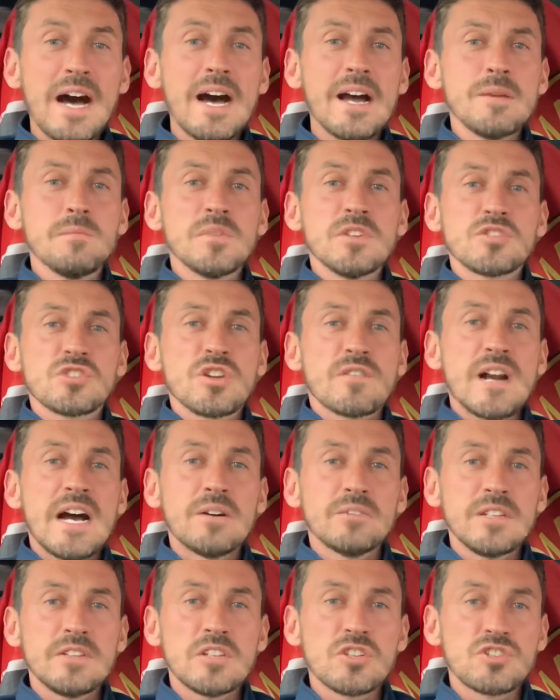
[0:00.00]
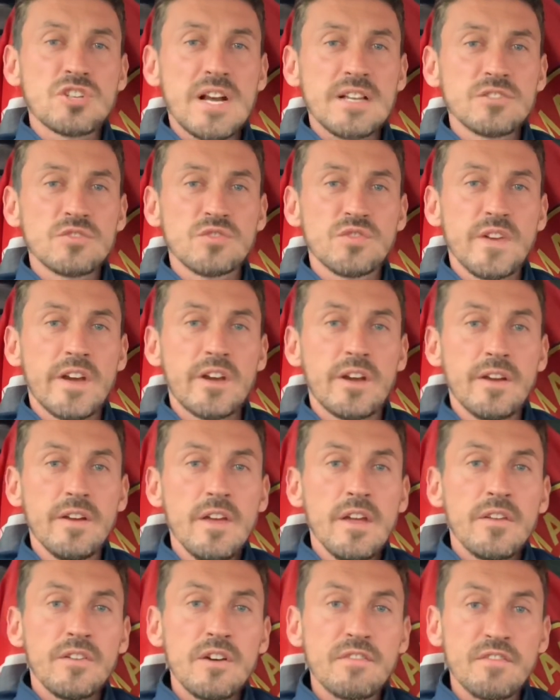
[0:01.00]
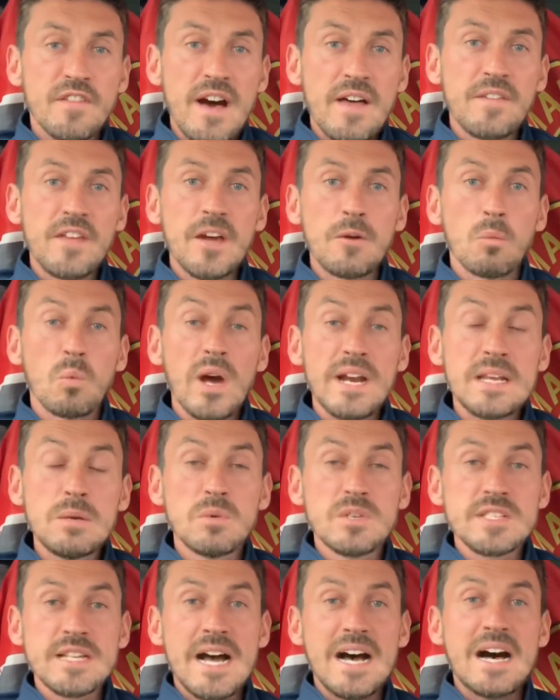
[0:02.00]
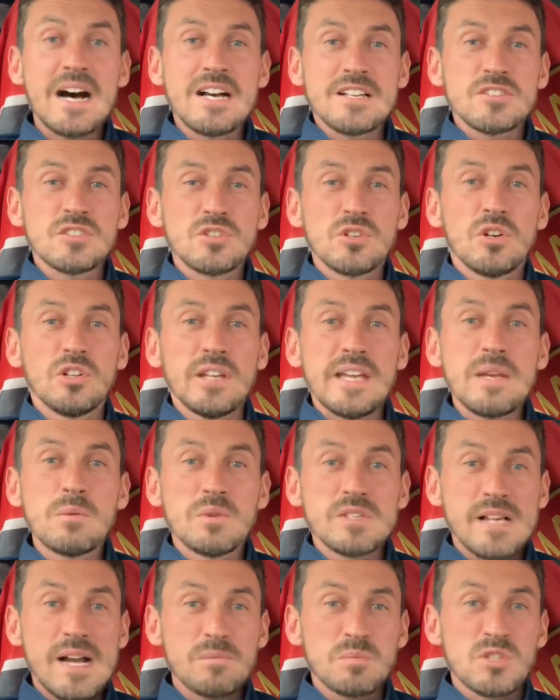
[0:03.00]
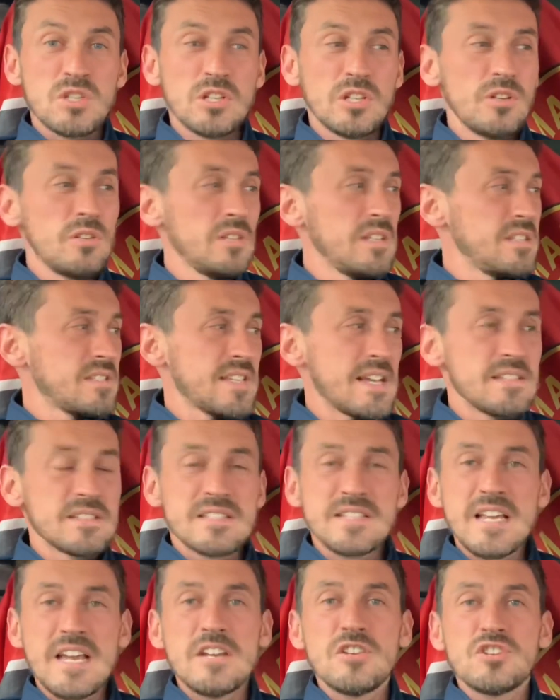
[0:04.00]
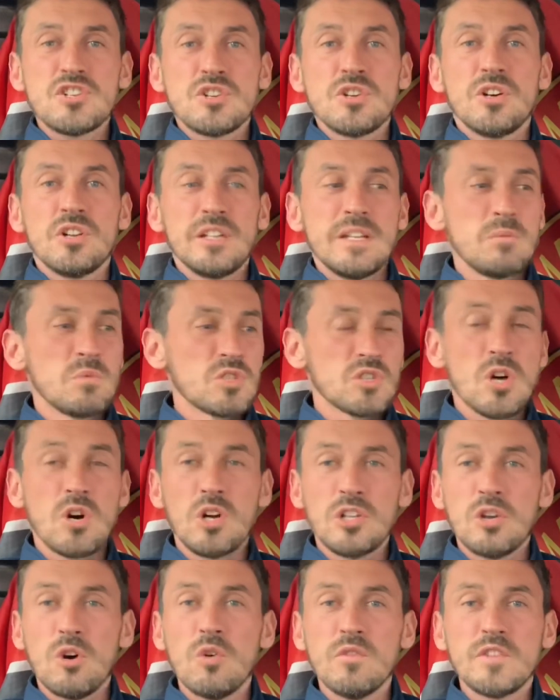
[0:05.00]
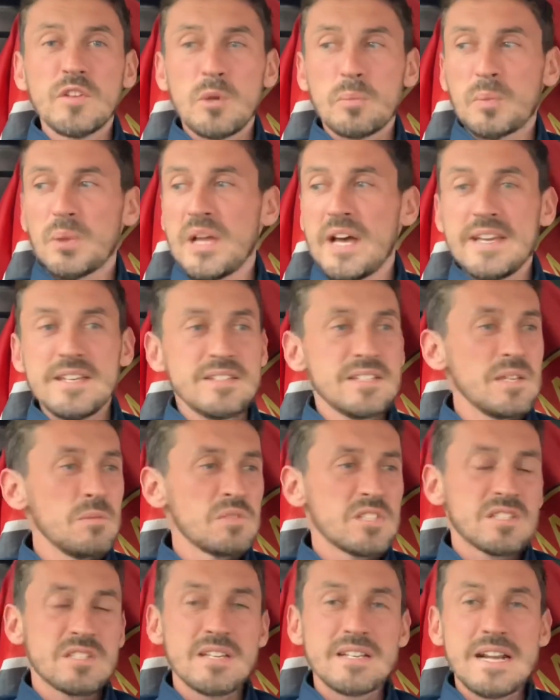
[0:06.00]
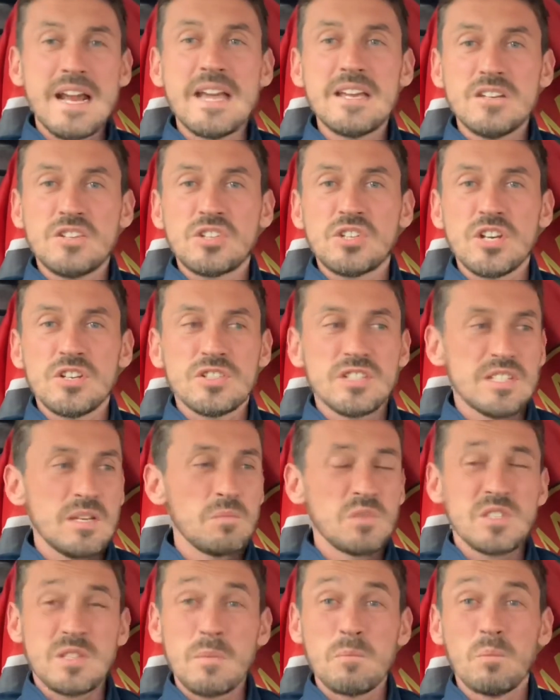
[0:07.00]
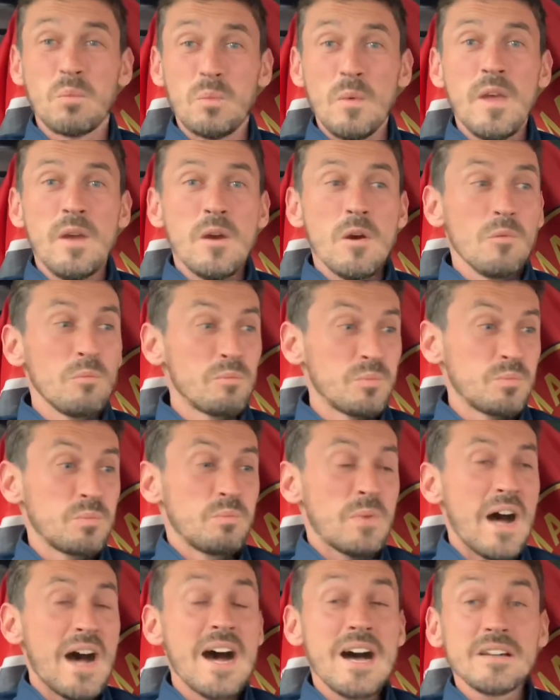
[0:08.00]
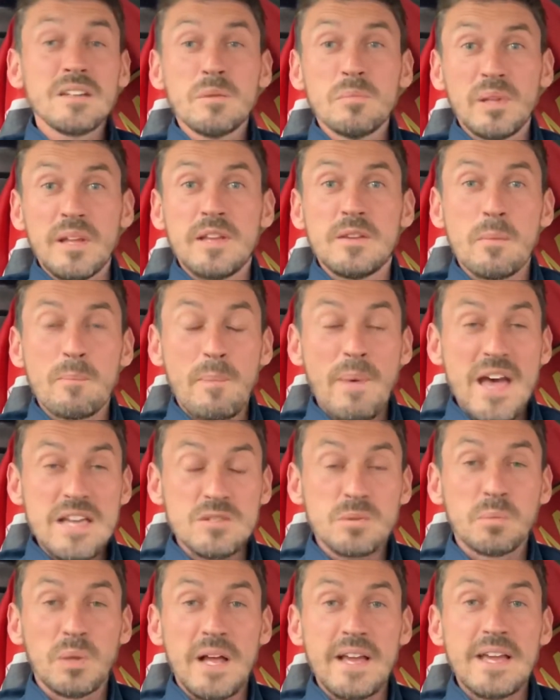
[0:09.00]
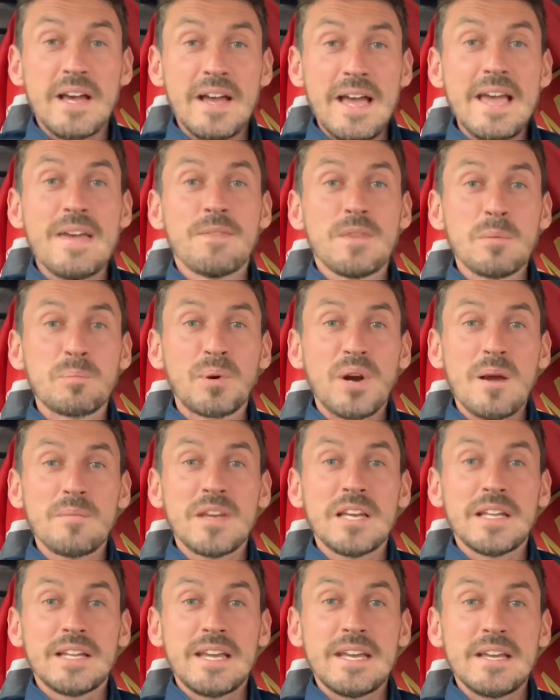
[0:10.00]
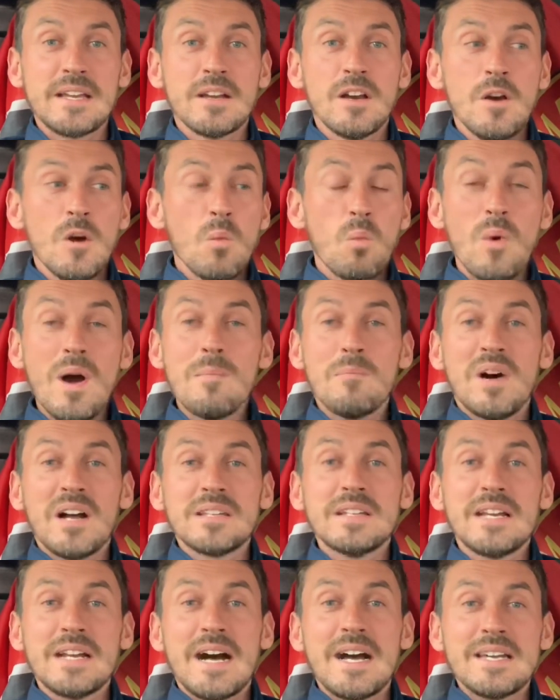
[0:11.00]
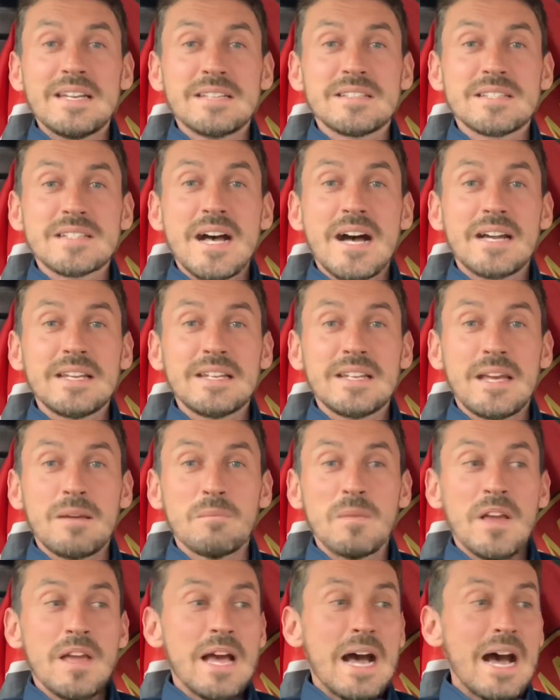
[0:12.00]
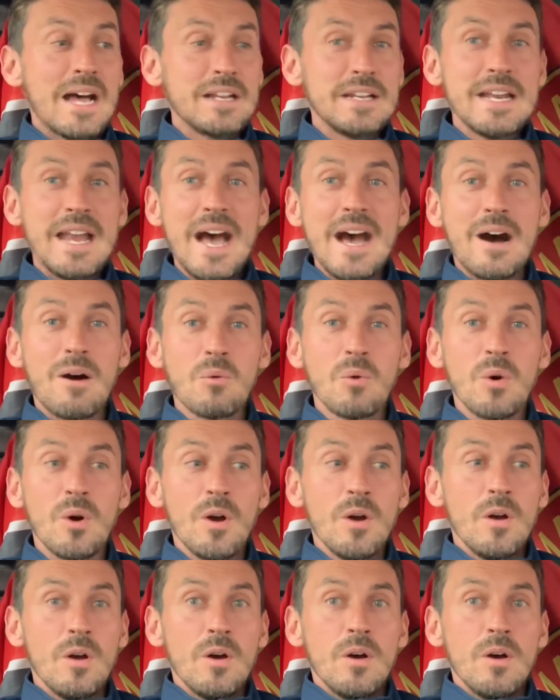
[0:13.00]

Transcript: hype that surrounded the transfer, the fact that when he was at Arsenal, he was absolutely sensational. He was all over the place. He was tenacious. He was arguably the best player in the Premier League when Man United signed him. And now